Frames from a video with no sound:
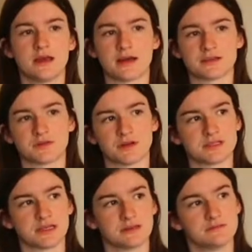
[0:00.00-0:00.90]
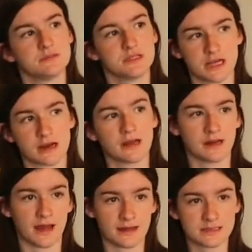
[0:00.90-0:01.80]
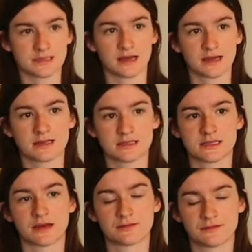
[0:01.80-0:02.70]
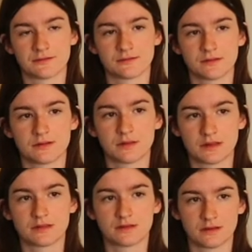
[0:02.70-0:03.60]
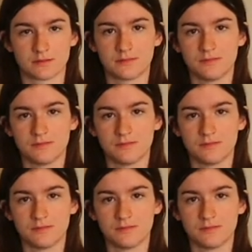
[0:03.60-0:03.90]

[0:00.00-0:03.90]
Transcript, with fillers: yeah, as far as like dairy and eggs and that kind of stuff, with the